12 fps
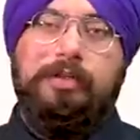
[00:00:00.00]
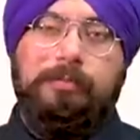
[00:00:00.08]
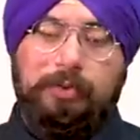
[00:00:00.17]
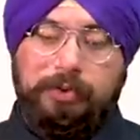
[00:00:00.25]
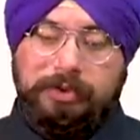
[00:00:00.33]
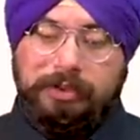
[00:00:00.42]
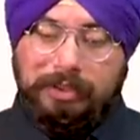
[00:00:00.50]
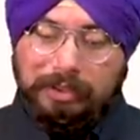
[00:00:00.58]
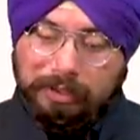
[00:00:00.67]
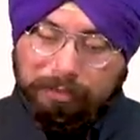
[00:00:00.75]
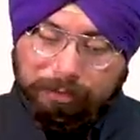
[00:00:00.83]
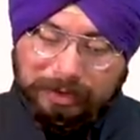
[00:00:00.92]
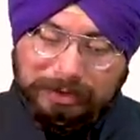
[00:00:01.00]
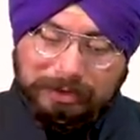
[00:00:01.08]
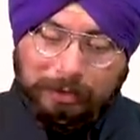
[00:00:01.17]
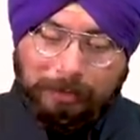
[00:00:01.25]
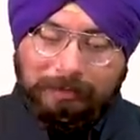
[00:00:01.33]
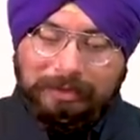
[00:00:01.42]
the most. First
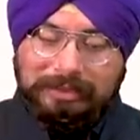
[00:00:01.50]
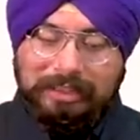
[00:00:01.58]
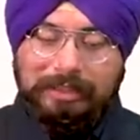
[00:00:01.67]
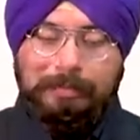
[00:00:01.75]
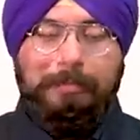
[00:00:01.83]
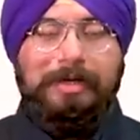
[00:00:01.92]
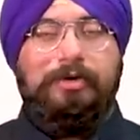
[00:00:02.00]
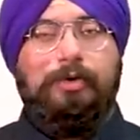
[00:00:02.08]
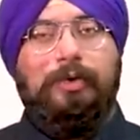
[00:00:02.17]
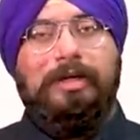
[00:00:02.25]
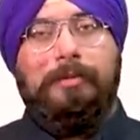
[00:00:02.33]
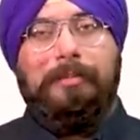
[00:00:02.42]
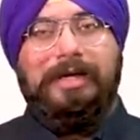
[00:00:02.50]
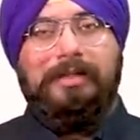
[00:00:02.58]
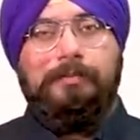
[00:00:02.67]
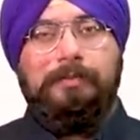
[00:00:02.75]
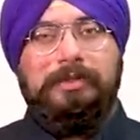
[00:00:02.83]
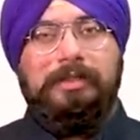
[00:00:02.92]
obviously the petroleum
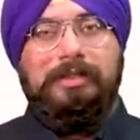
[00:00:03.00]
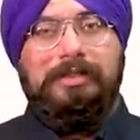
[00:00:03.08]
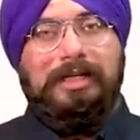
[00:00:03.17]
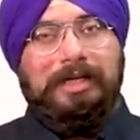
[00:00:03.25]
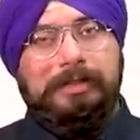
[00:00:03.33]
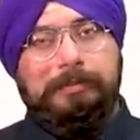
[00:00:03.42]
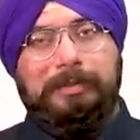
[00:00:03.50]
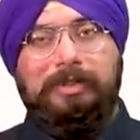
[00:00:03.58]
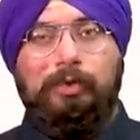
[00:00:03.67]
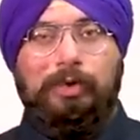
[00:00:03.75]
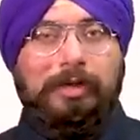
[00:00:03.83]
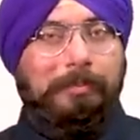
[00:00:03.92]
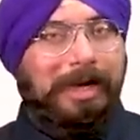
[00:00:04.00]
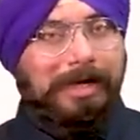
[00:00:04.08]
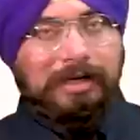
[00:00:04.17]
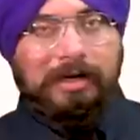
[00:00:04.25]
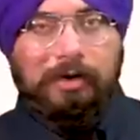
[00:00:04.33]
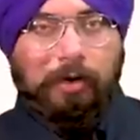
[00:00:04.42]
items that is petroleum
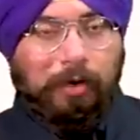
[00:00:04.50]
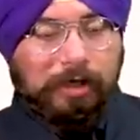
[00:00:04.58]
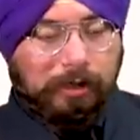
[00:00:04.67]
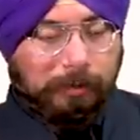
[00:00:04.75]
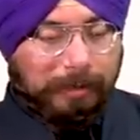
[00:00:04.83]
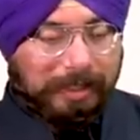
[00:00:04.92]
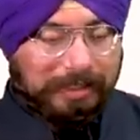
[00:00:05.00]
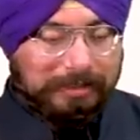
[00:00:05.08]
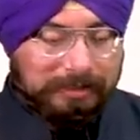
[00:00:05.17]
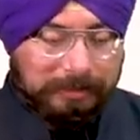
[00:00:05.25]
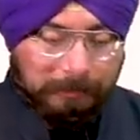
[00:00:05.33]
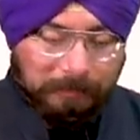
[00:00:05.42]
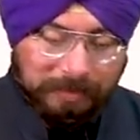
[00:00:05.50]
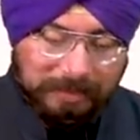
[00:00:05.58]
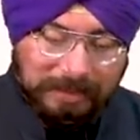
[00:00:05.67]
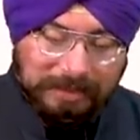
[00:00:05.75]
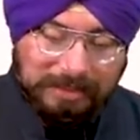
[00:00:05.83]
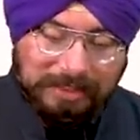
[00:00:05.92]
and oil lubricants.
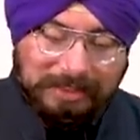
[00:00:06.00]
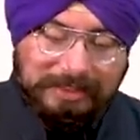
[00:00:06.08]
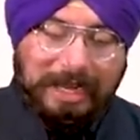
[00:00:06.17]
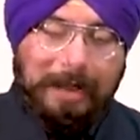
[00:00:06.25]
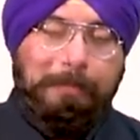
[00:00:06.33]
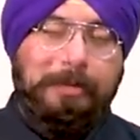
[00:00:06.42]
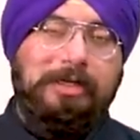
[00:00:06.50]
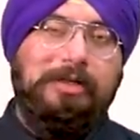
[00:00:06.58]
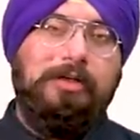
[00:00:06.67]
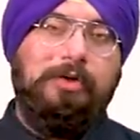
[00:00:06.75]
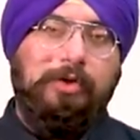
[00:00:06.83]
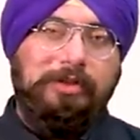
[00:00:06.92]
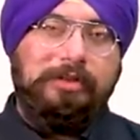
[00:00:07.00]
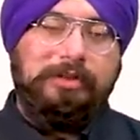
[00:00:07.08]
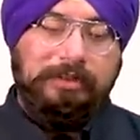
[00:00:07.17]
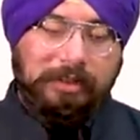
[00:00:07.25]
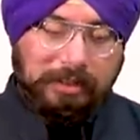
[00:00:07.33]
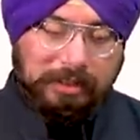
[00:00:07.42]
Then the capital
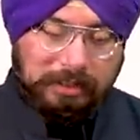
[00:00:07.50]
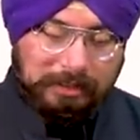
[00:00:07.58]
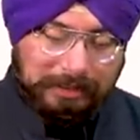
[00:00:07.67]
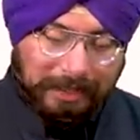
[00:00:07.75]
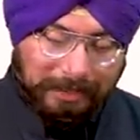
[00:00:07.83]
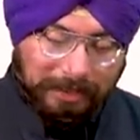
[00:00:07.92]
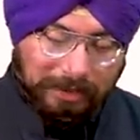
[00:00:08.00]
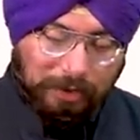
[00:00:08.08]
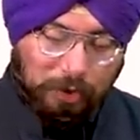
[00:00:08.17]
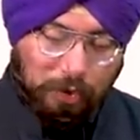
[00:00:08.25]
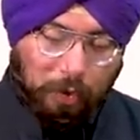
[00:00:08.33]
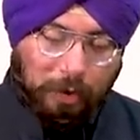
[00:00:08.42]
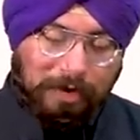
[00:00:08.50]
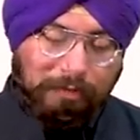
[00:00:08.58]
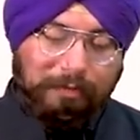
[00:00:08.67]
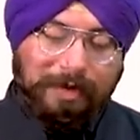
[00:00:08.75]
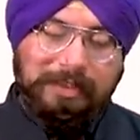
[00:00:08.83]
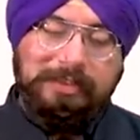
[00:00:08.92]
goods then
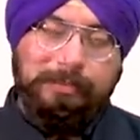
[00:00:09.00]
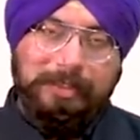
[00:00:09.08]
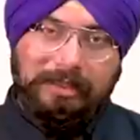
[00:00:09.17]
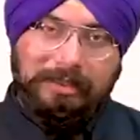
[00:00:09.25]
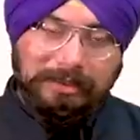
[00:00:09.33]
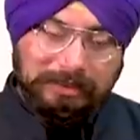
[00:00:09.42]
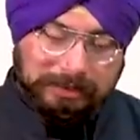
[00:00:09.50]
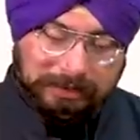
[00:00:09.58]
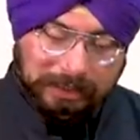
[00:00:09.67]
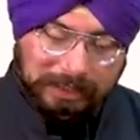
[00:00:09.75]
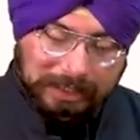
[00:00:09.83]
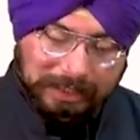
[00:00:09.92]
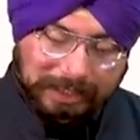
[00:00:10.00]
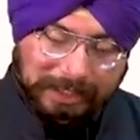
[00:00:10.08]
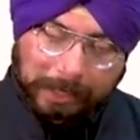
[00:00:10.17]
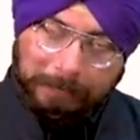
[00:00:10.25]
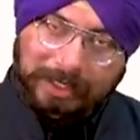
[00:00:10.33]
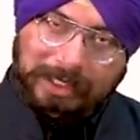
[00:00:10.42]
non-ferrous minerals,
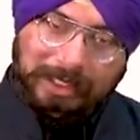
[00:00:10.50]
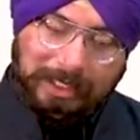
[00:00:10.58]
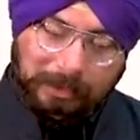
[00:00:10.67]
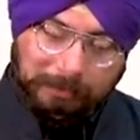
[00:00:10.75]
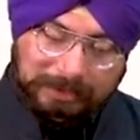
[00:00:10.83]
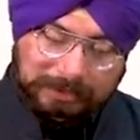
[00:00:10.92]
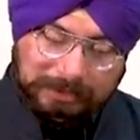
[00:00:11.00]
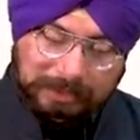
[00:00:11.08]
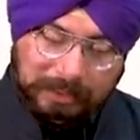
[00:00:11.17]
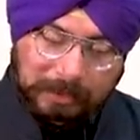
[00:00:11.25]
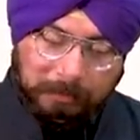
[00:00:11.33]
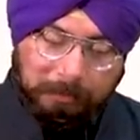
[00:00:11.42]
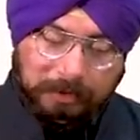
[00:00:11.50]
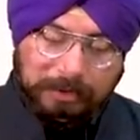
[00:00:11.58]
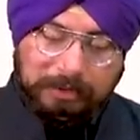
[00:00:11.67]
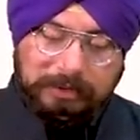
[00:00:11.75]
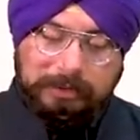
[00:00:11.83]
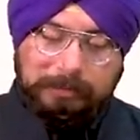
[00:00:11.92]
chemical elements,
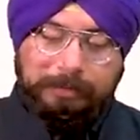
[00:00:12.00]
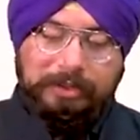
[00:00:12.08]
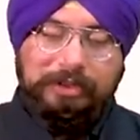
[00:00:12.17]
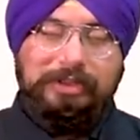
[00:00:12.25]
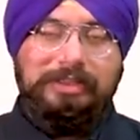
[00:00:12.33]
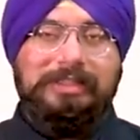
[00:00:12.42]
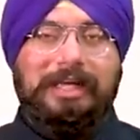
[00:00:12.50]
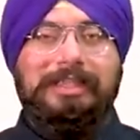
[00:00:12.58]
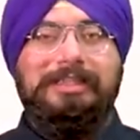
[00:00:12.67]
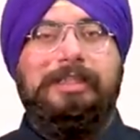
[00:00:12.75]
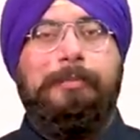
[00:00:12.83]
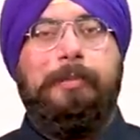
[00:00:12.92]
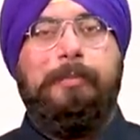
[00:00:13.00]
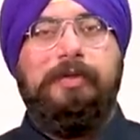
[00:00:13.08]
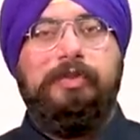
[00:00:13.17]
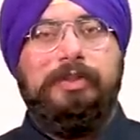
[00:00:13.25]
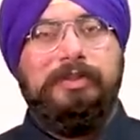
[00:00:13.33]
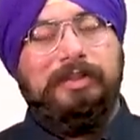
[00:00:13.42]
pearls, precious and
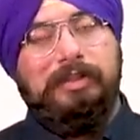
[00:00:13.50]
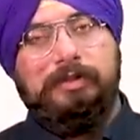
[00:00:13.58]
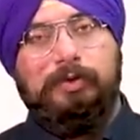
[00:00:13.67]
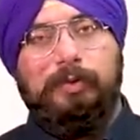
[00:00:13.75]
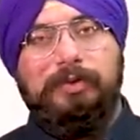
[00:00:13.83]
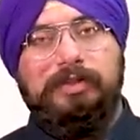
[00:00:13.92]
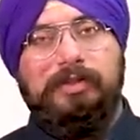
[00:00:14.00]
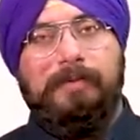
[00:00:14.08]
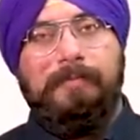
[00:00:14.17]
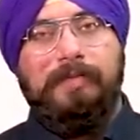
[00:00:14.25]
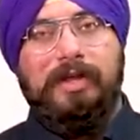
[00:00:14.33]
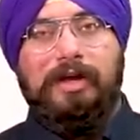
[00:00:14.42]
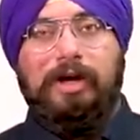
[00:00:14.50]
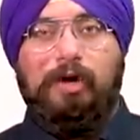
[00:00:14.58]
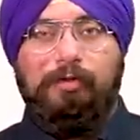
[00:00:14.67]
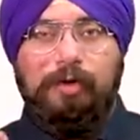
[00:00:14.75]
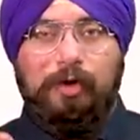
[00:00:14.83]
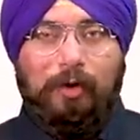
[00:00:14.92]
semi-precious stones.
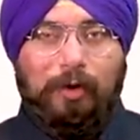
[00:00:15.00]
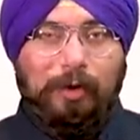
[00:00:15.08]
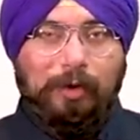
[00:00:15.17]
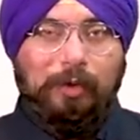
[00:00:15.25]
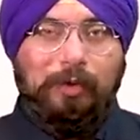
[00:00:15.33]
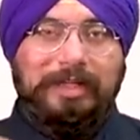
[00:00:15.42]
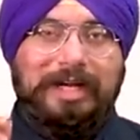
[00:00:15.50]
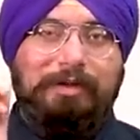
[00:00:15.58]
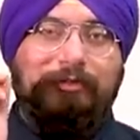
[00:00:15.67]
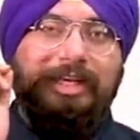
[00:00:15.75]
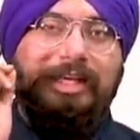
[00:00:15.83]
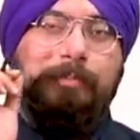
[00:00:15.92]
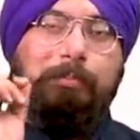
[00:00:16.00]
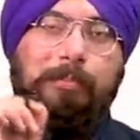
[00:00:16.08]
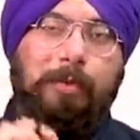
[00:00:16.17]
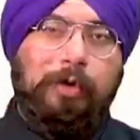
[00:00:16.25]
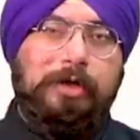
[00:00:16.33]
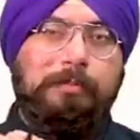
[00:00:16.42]
Now we all know that we
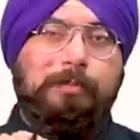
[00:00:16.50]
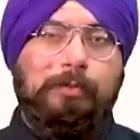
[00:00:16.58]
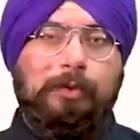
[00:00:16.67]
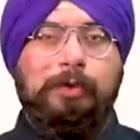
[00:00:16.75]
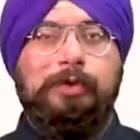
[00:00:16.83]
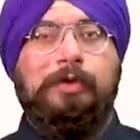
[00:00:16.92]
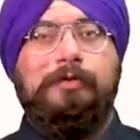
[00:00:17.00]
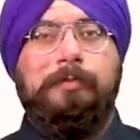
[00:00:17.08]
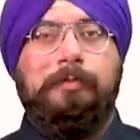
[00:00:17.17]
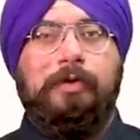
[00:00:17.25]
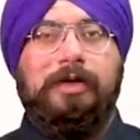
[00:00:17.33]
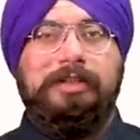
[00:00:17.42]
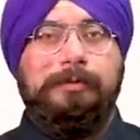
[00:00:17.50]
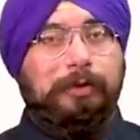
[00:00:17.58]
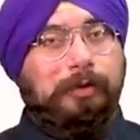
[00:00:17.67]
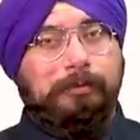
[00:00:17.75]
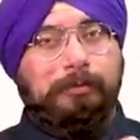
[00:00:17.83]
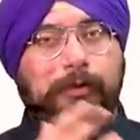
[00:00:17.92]
import most of the products
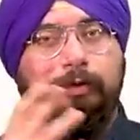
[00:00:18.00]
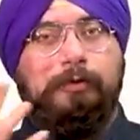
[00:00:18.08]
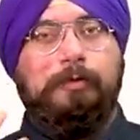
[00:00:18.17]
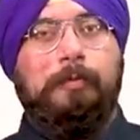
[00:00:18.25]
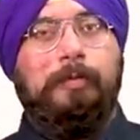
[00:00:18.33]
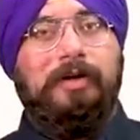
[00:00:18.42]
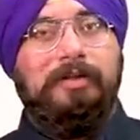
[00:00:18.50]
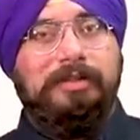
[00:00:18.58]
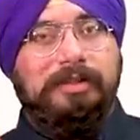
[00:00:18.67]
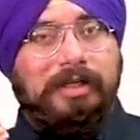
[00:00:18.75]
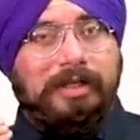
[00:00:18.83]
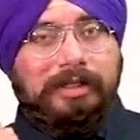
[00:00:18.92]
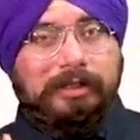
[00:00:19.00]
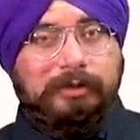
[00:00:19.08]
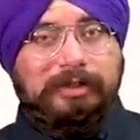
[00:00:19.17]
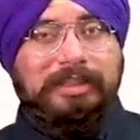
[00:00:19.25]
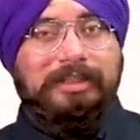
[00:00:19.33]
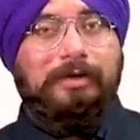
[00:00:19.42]
because most of the products you
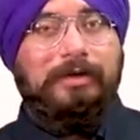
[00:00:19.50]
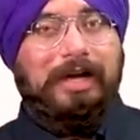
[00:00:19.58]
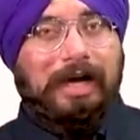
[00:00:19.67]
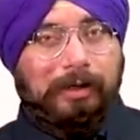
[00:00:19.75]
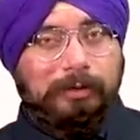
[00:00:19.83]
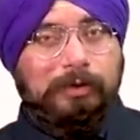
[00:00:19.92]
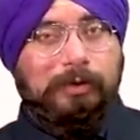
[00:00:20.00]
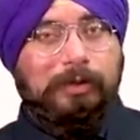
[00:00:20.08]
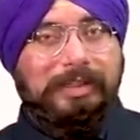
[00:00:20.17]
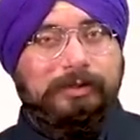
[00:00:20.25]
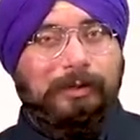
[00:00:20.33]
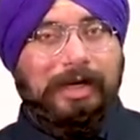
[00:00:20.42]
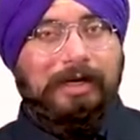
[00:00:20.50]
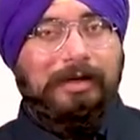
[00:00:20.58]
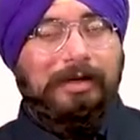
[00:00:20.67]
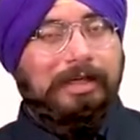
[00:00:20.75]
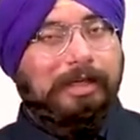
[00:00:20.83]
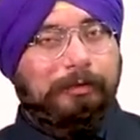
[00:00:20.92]
see in our household as well,
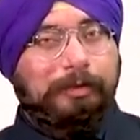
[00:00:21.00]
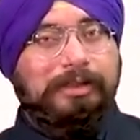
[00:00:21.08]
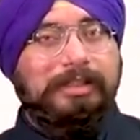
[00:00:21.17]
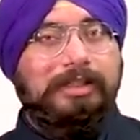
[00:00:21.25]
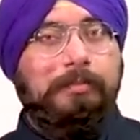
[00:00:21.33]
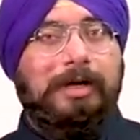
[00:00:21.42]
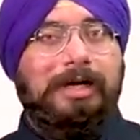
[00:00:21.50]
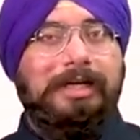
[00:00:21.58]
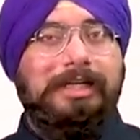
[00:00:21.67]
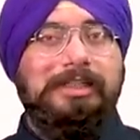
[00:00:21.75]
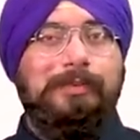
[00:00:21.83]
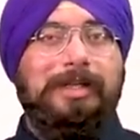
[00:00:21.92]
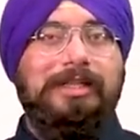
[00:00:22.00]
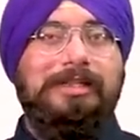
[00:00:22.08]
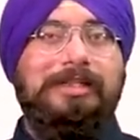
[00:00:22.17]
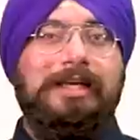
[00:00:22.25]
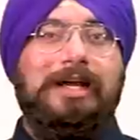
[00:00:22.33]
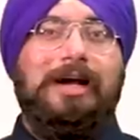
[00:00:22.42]
if you see in the market as well,
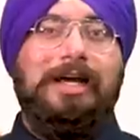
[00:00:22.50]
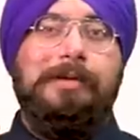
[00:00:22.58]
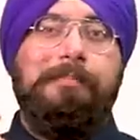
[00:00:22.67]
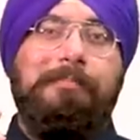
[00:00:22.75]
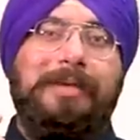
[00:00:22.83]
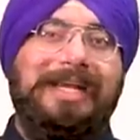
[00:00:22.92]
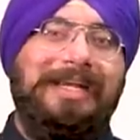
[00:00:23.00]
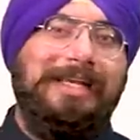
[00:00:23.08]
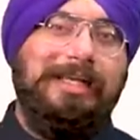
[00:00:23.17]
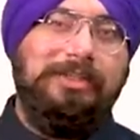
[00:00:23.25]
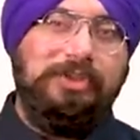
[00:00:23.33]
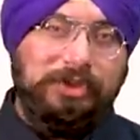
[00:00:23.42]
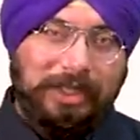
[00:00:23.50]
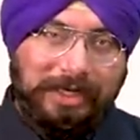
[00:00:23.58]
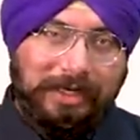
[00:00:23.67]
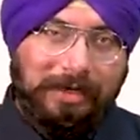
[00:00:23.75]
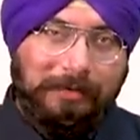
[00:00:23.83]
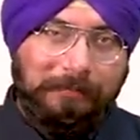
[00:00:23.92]
they are made in
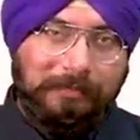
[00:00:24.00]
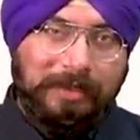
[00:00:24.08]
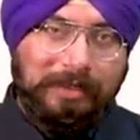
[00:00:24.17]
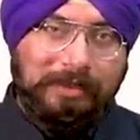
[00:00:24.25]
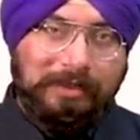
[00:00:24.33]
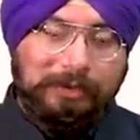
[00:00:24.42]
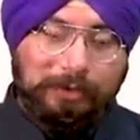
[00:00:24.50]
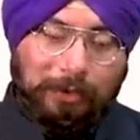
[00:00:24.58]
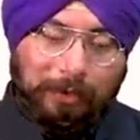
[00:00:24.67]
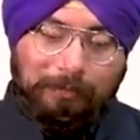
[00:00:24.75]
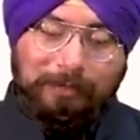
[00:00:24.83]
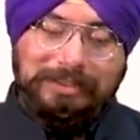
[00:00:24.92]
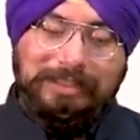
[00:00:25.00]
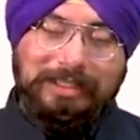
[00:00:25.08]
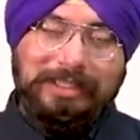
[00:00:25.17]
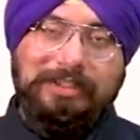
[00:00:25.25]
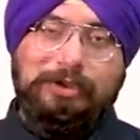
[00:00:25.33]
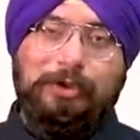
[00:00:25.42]
China. So obviously
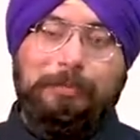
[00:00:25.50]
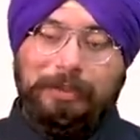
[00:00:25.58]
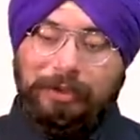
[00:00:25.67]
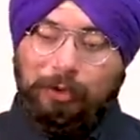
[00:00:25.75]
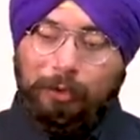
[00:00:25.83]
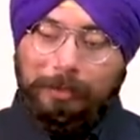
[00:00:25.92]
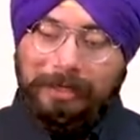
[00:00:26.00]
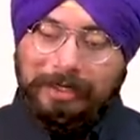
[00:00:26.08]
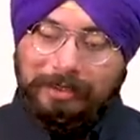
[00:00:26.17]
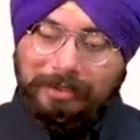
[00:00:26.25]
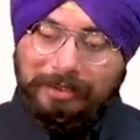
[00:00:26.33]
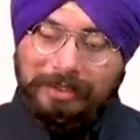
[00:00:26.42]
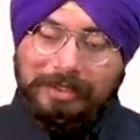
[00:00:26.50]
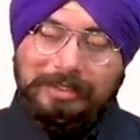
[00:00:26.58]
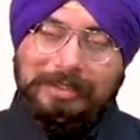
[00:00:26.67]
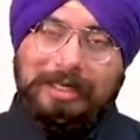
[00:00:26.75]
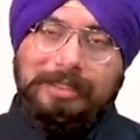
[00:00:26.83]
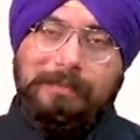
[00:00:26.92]
it should be a no-brainer
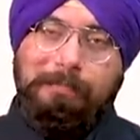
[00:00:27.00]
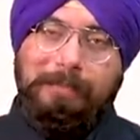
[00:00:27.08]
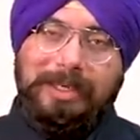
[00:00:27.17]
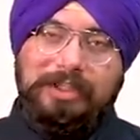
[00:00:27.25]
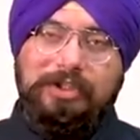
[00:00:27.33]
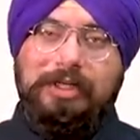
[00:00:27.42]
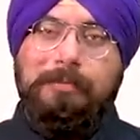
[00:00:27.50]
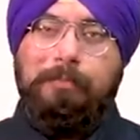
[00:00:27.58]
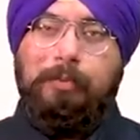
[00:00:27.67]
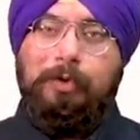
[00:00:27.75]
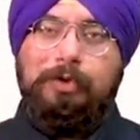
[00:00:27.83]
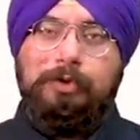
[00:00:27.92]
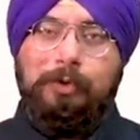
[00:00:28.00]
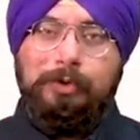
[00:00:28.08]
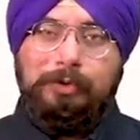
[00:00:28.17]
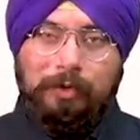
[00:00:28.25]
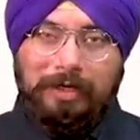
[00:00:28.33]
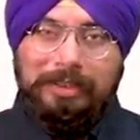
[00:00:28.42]
that the major import
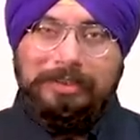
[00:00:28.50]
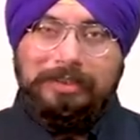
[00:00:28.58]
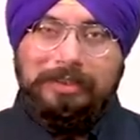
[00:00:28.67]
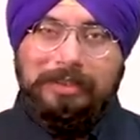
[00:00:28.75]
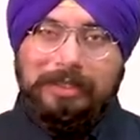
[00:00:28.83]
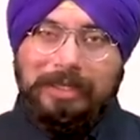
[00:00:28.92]
source for us